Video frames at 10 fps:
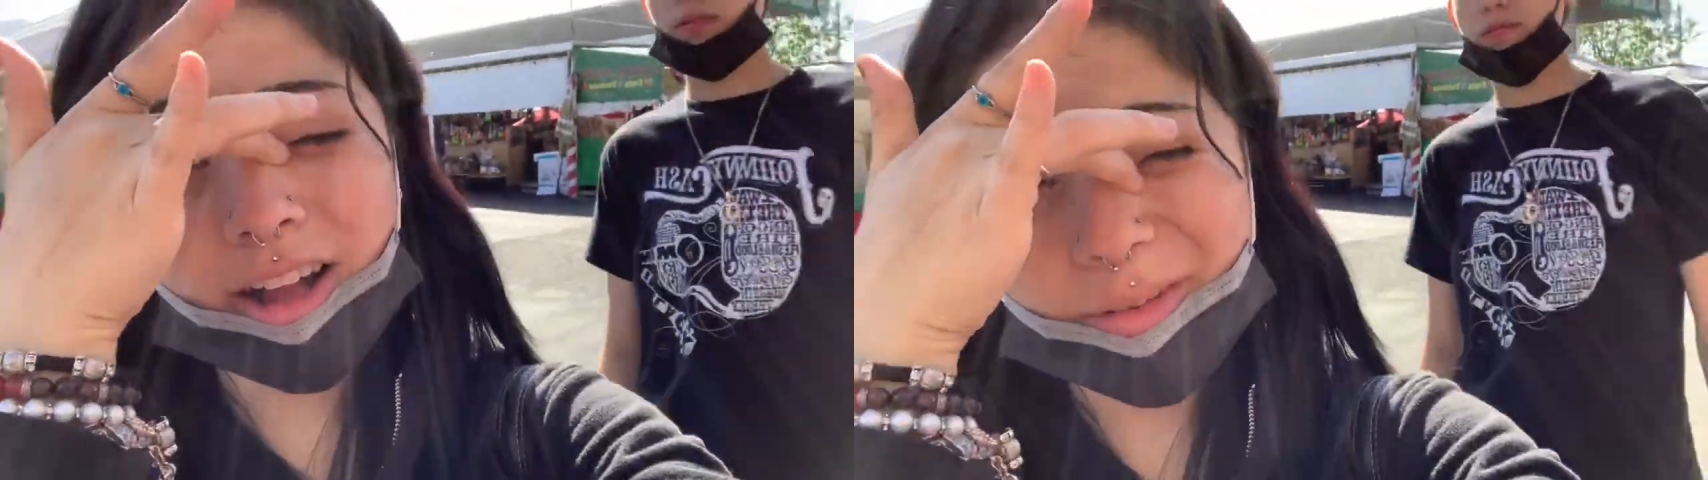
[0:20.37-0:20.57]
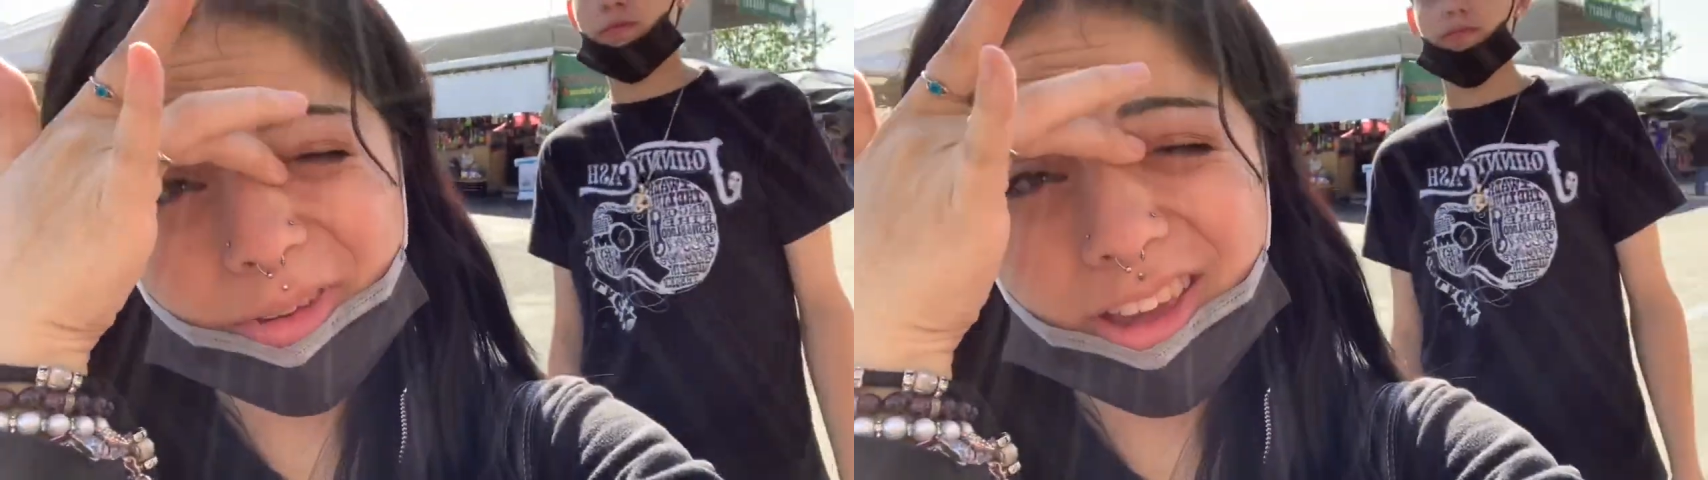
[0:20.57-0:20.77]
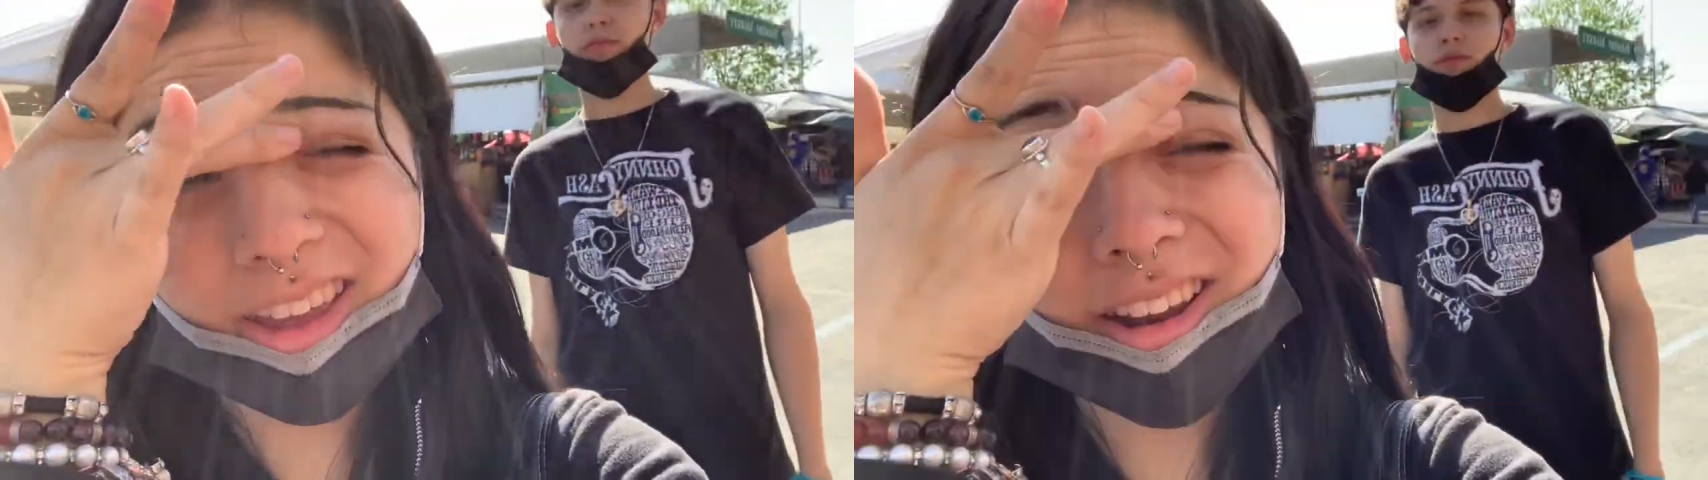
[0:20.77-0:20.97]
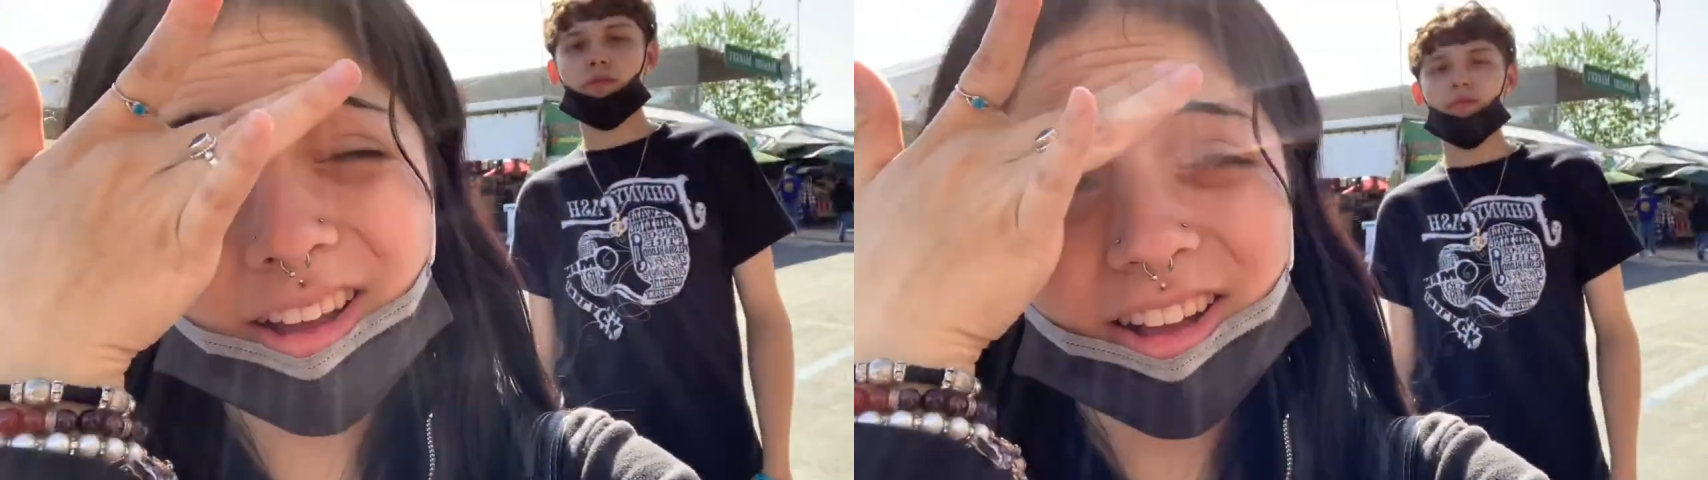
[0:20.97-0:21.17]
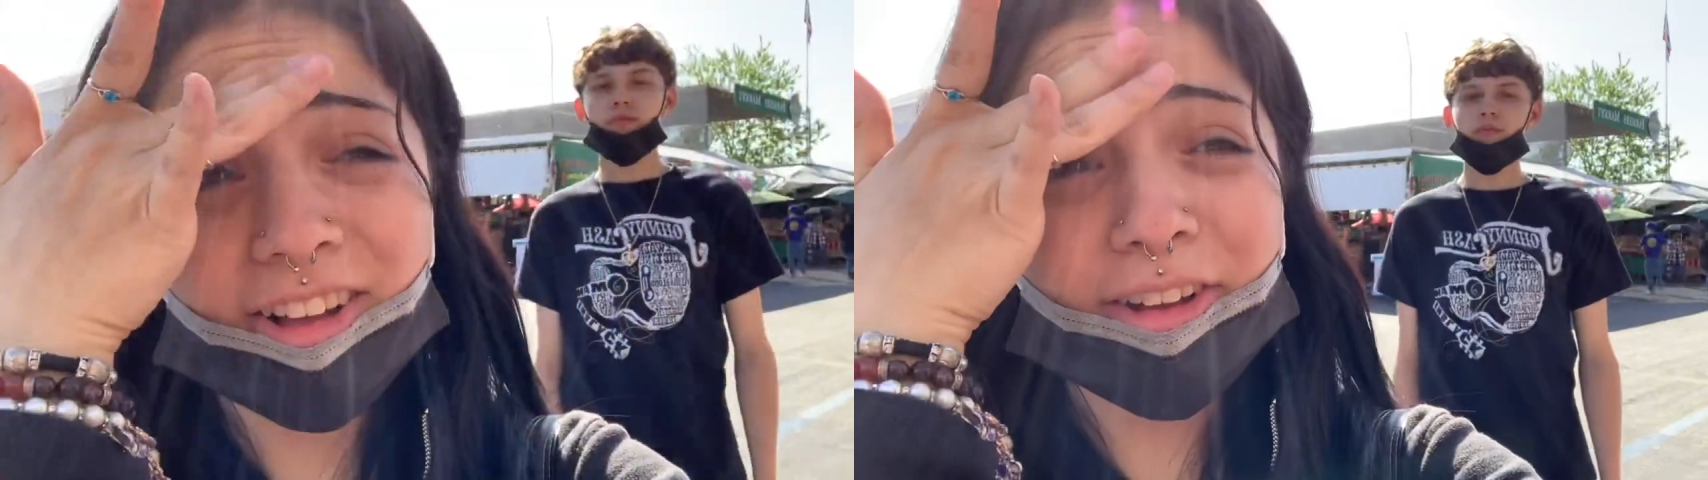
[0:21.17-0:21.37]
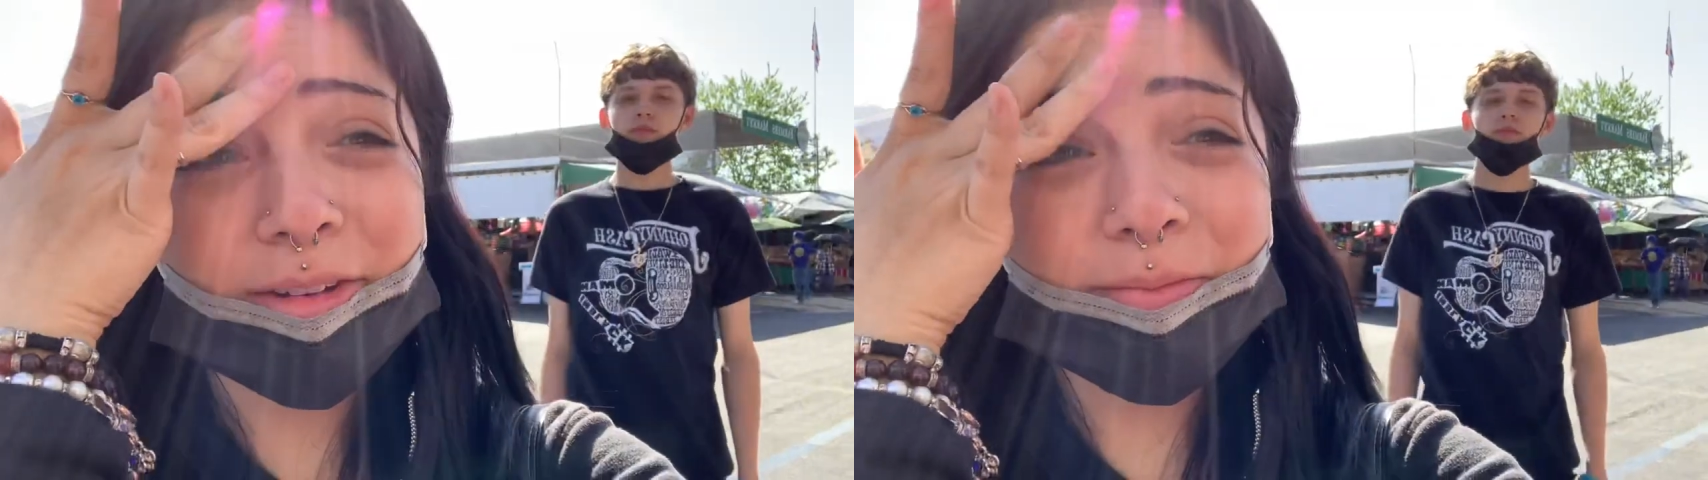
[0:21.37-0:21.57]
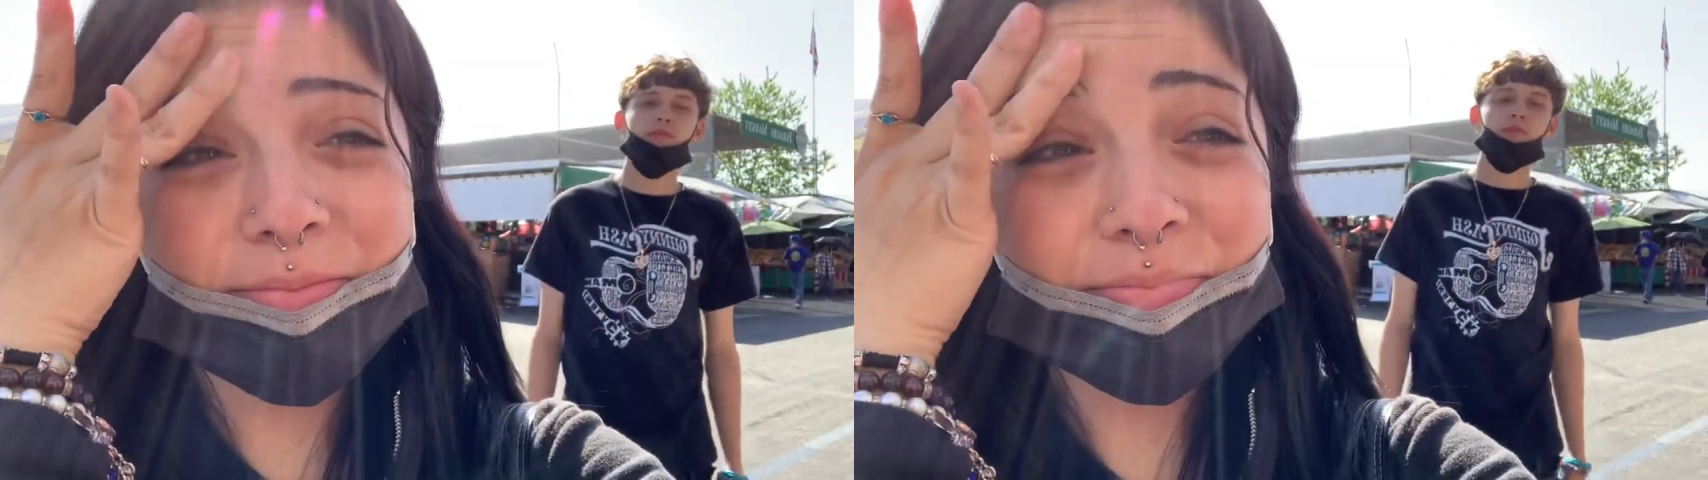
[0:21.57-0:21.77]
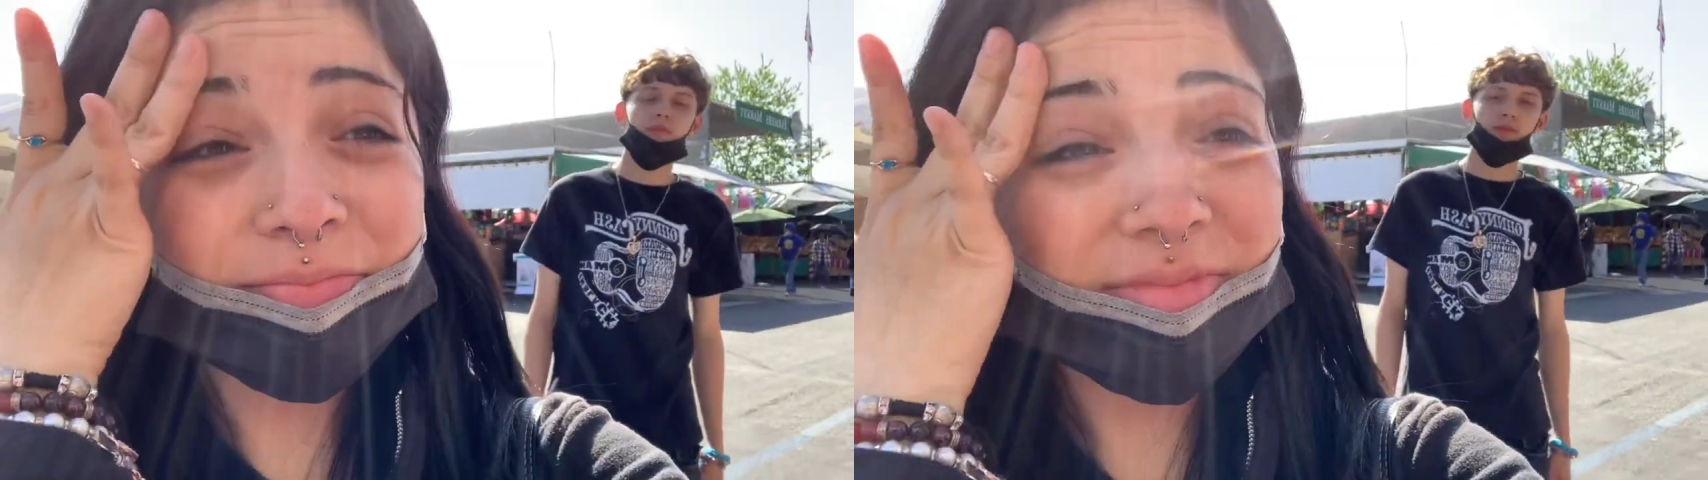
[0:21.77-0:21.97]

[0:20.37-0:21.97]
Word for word: I mean, um,